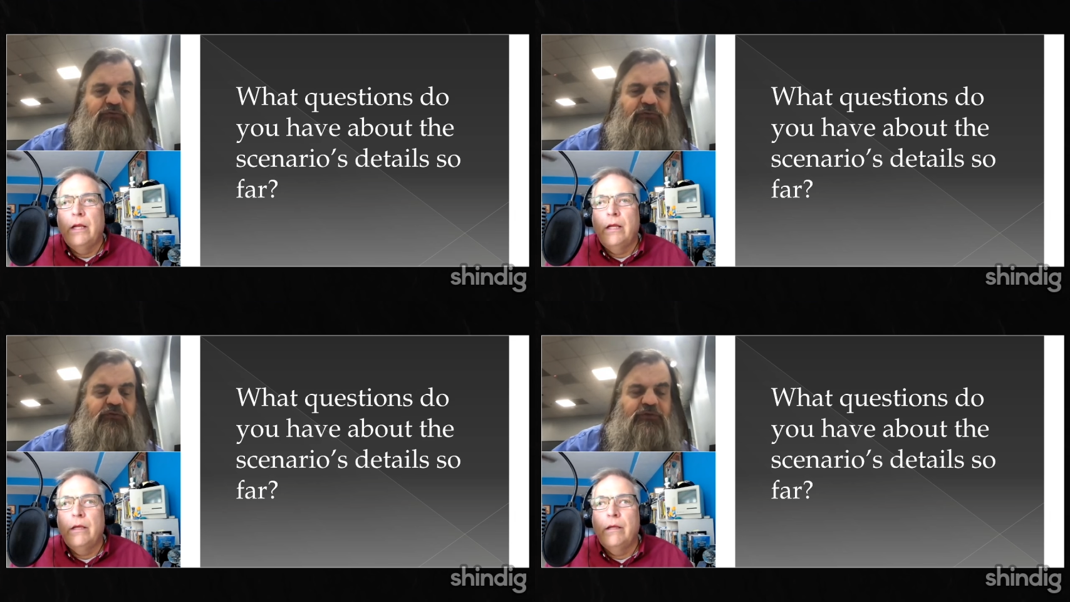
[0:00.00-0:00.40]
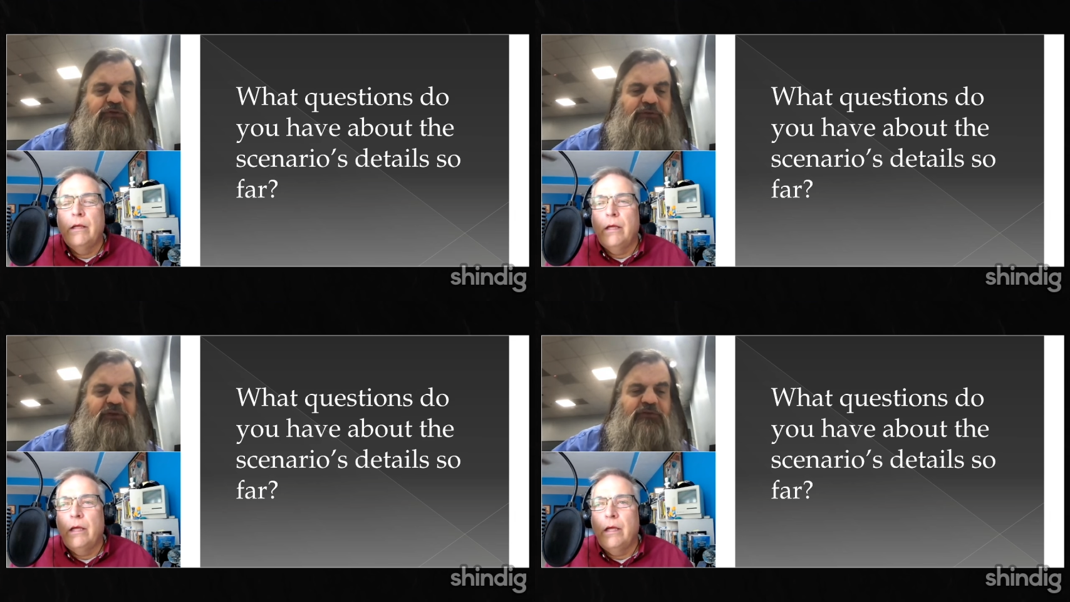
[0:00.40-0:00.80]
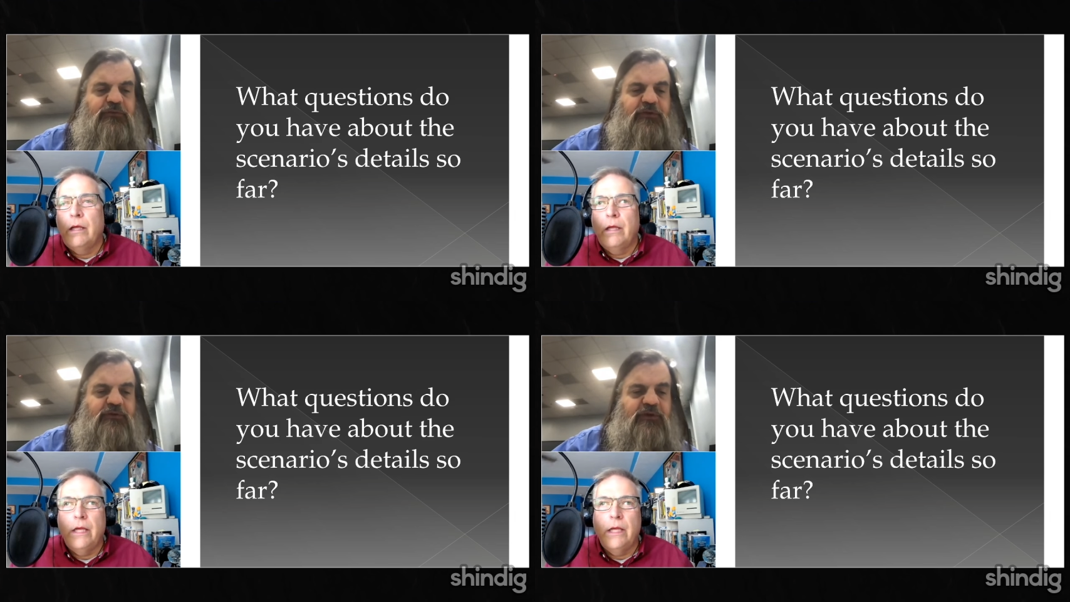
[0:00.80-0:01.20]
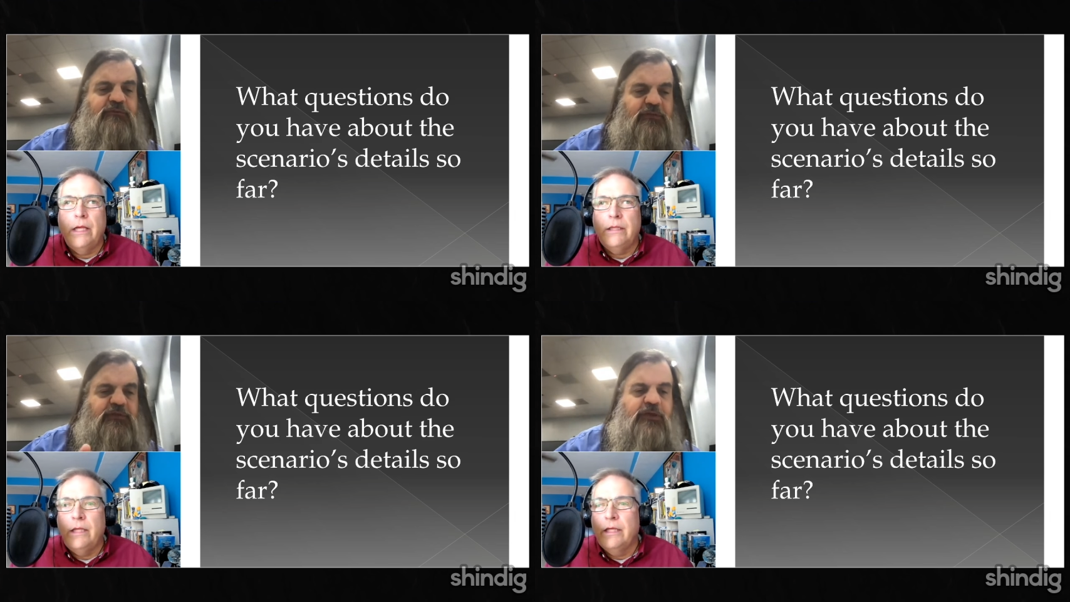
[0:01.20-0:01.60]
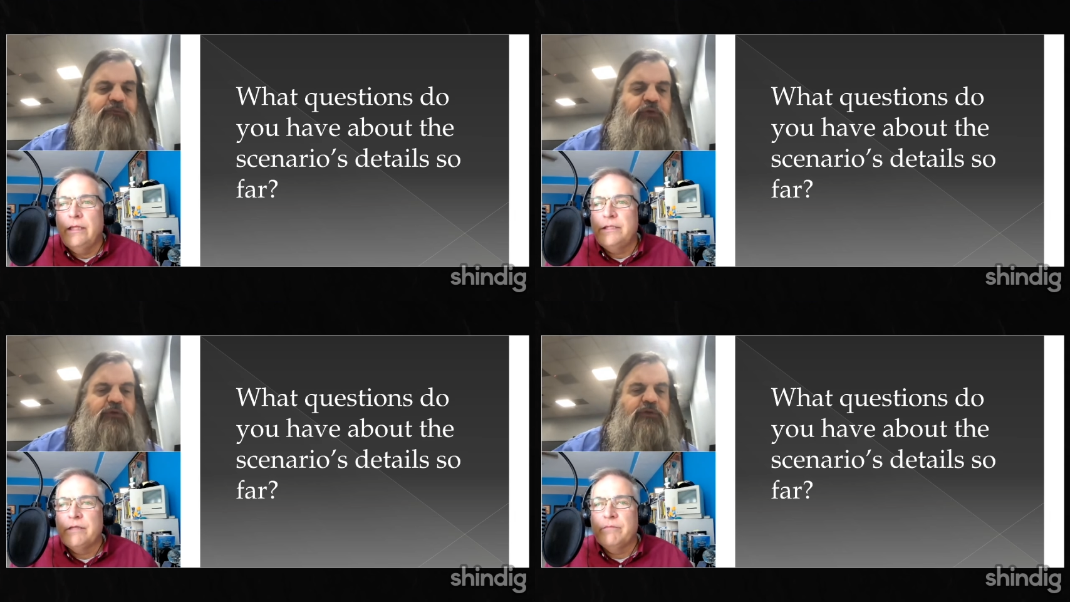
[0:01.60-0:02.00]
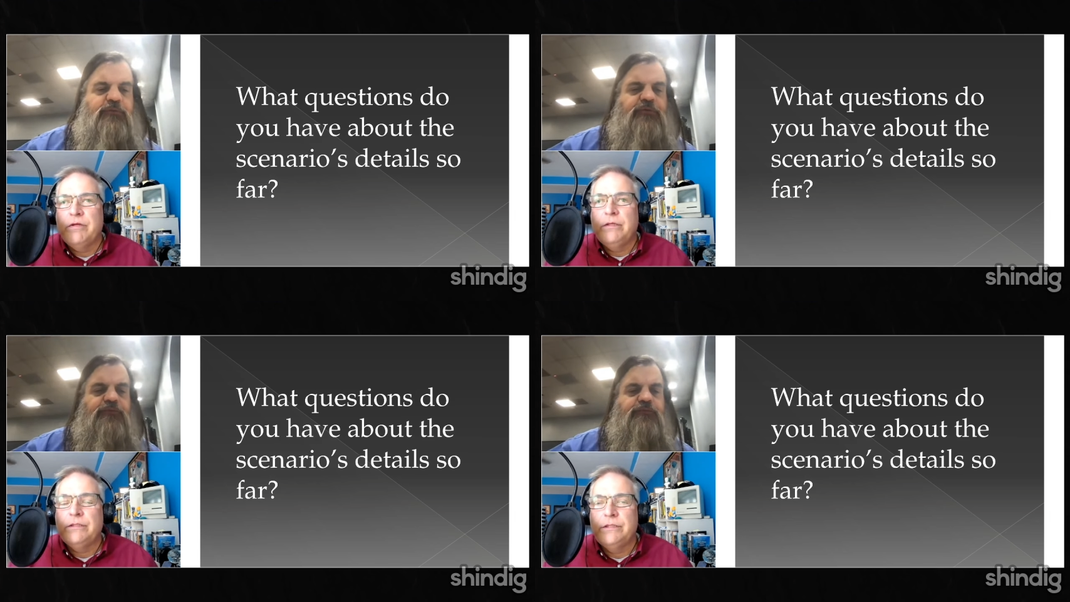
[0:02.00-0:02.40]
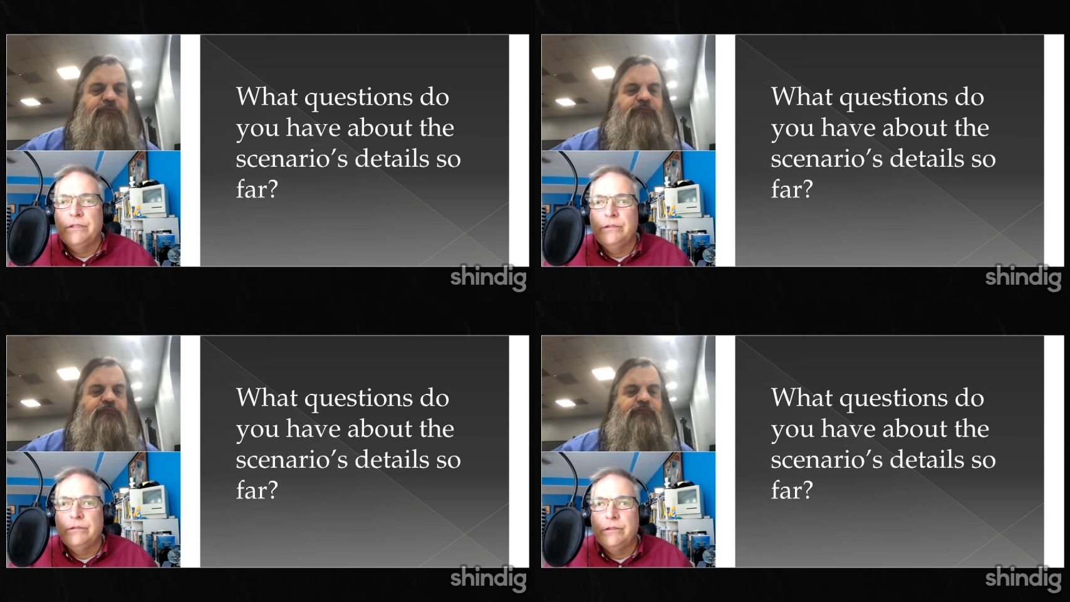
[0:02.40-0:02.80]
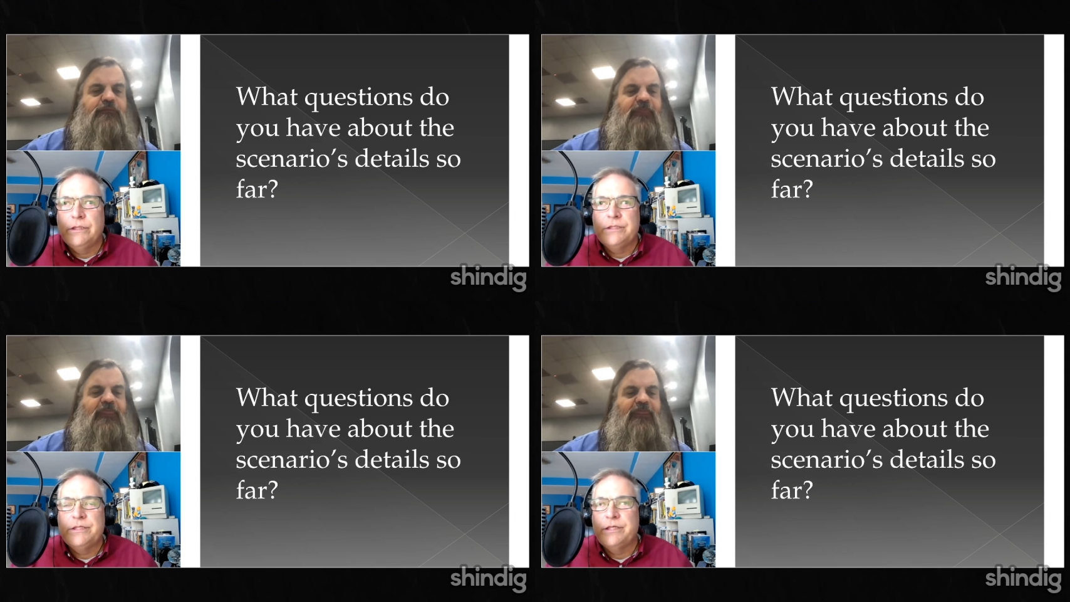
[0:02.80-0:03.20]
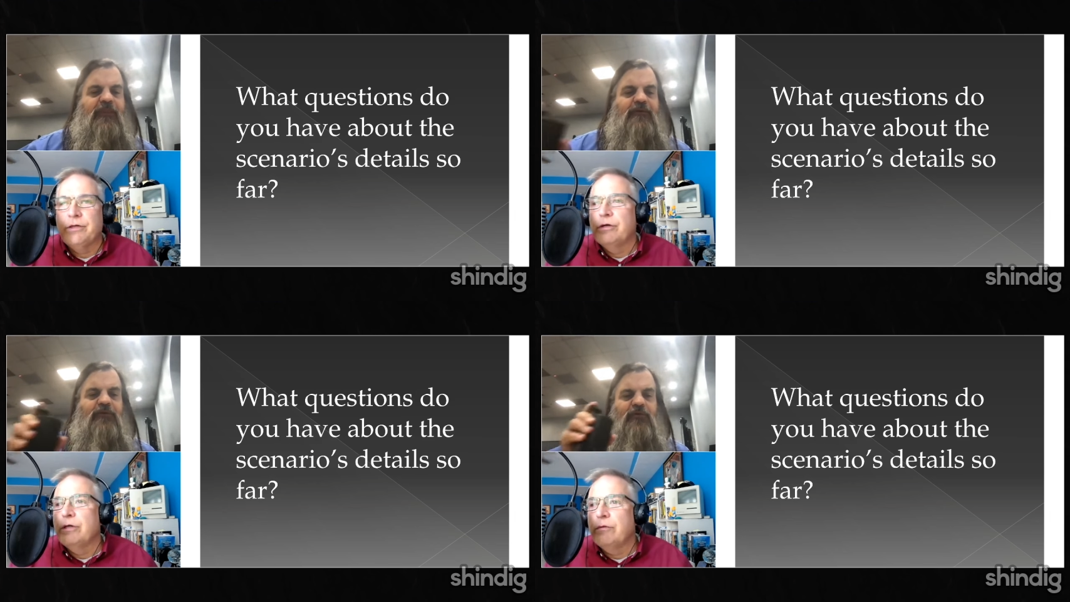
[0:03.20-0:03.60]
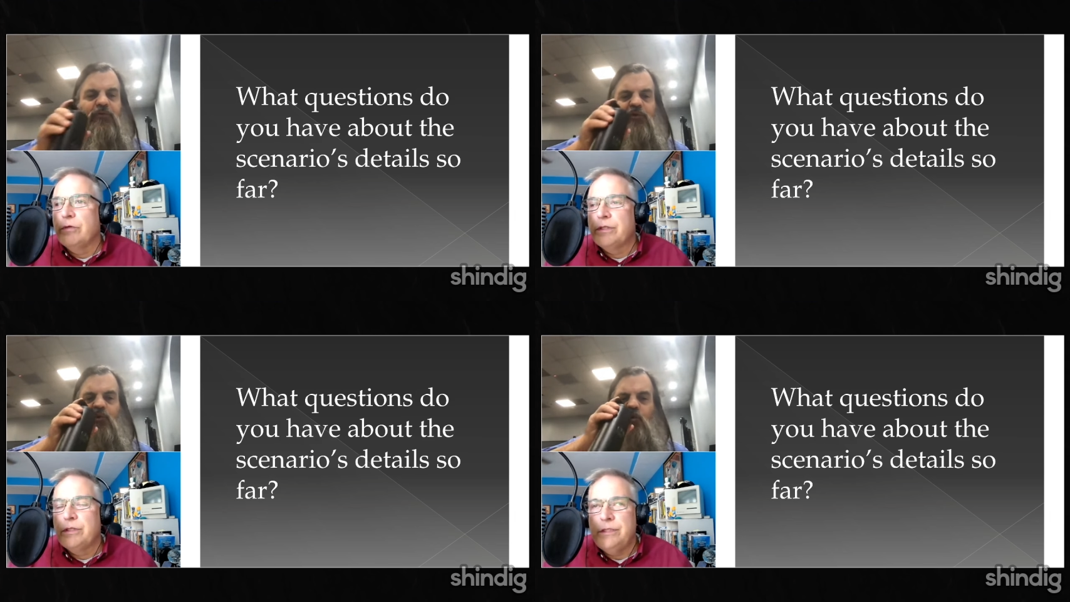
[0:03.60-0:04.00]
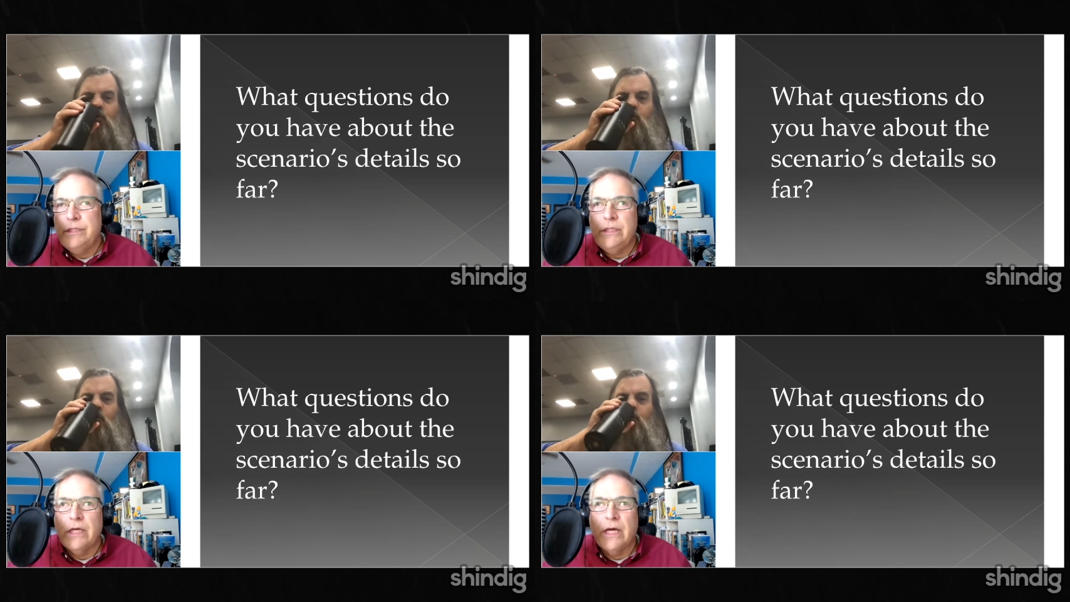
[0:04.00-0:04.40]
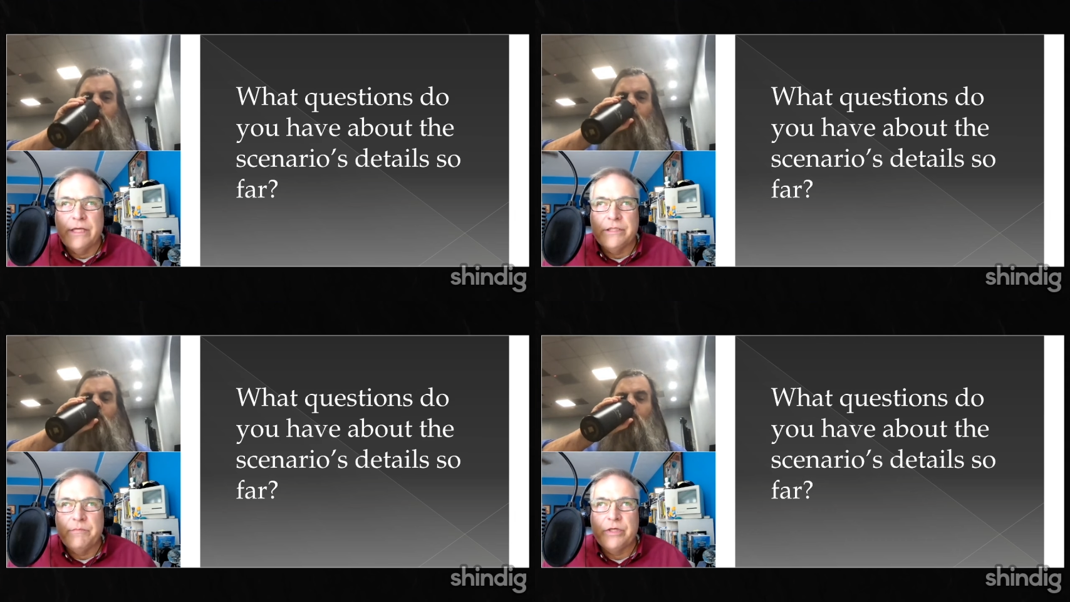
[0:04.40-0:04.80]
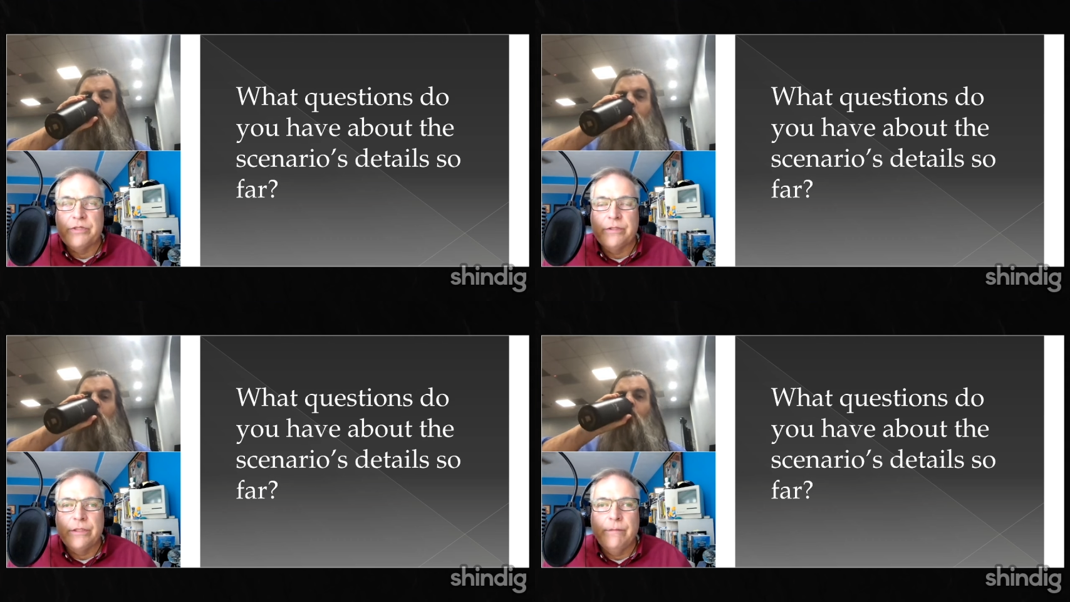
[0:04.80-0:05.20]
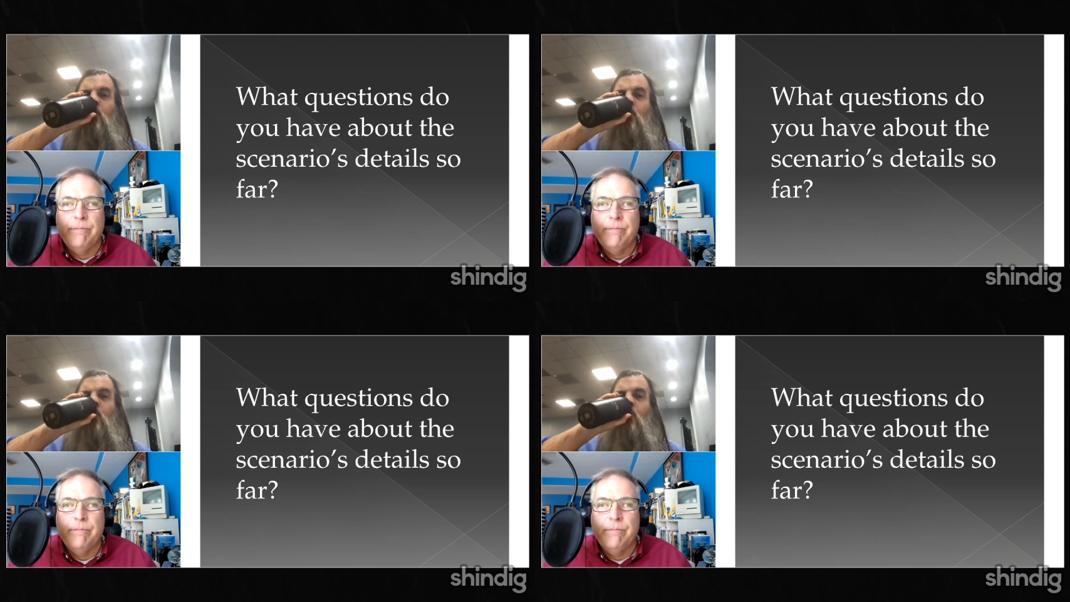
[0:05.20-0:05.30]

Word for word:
Speaker 1: for folks to wrestle with. I, I think oh, something
Speaker 2: to consider with DEI, especially,